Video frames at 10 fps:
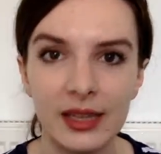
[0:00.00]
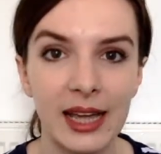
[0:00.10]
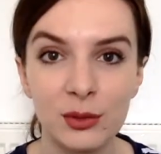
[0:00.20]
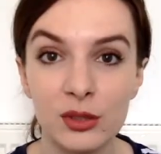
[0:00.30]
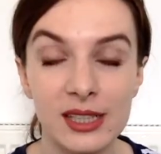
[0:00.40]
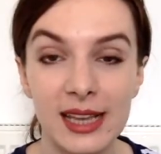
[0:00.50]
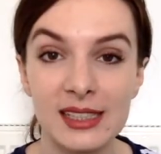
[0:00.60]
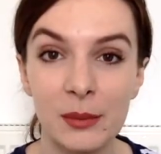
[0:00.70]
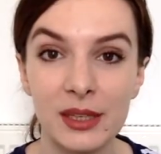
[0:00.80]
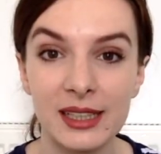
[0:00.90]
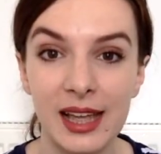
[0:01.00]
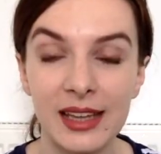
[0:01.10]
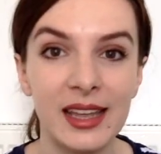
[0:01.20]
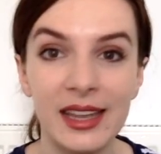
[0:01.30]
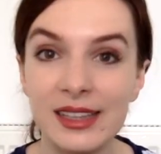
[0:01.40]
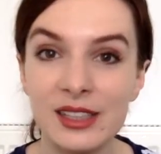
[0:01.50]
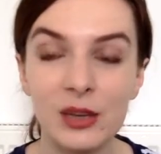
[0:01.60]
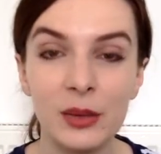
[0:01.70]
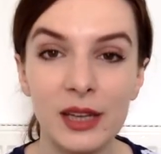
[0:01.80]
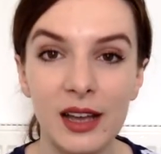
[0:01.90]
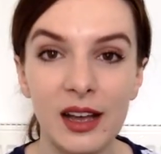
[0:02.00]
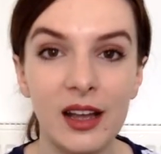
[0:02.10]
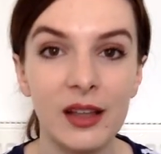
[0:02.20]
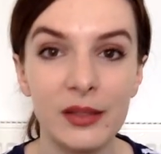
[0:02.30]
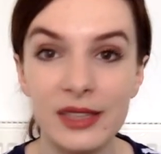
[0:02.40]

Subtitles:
The ad will say something like, here's who we are,